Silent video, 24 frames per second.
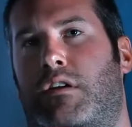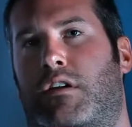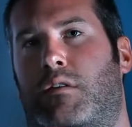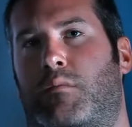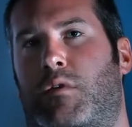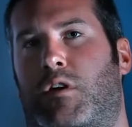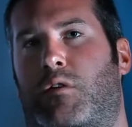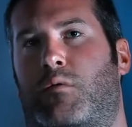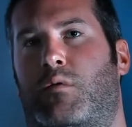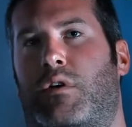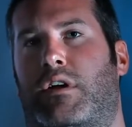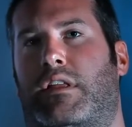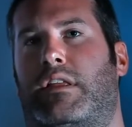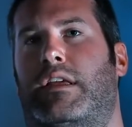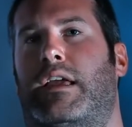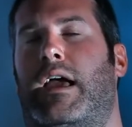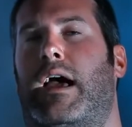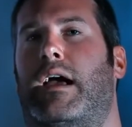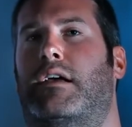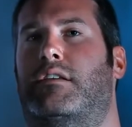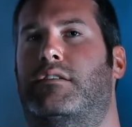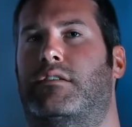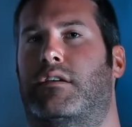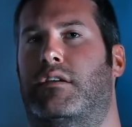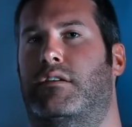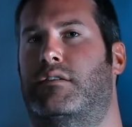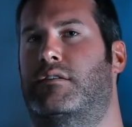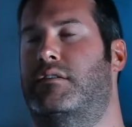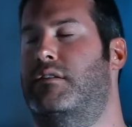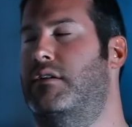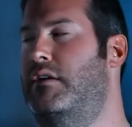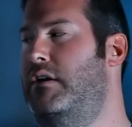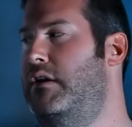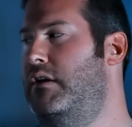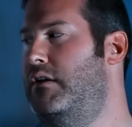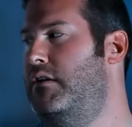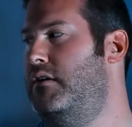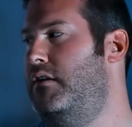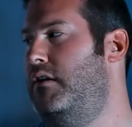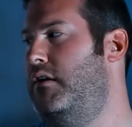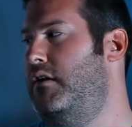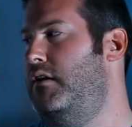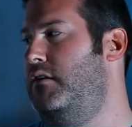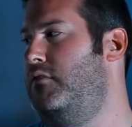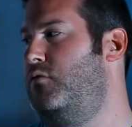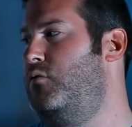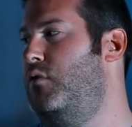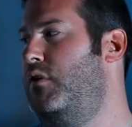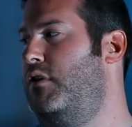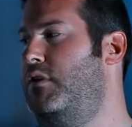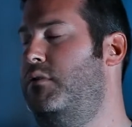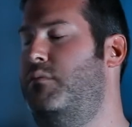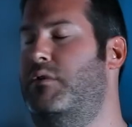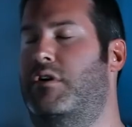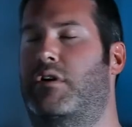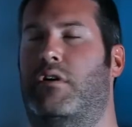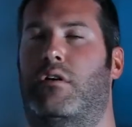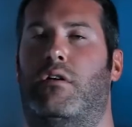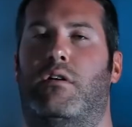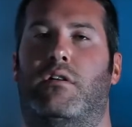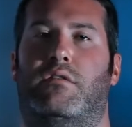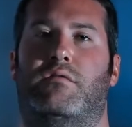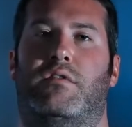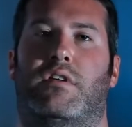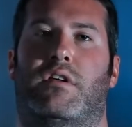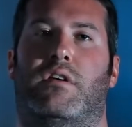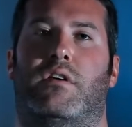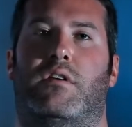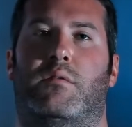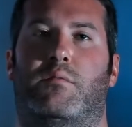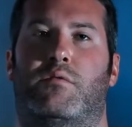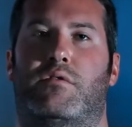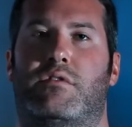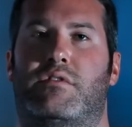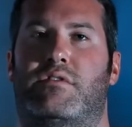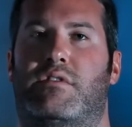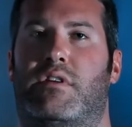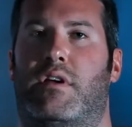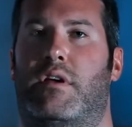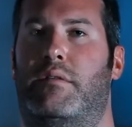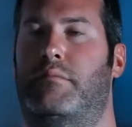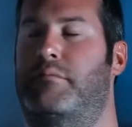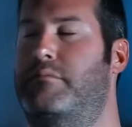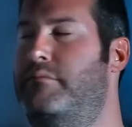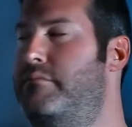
can be quickly accessed and quickly recalled via a preset.